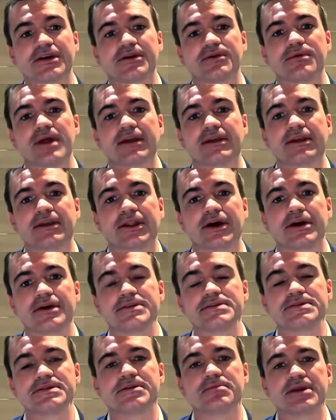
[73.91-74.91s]
can
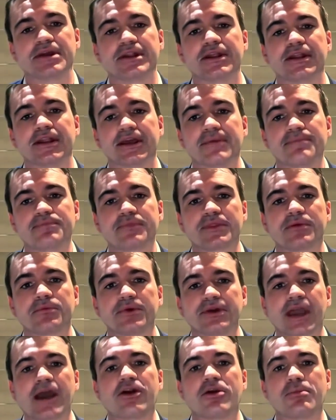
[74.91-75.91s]
recognize immediately, and
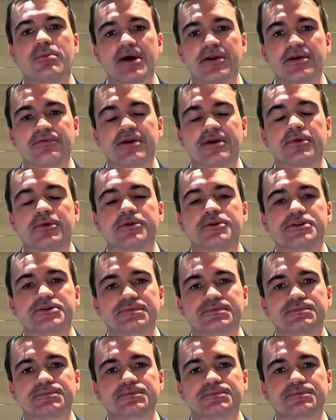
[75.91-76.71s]
we care about her very much.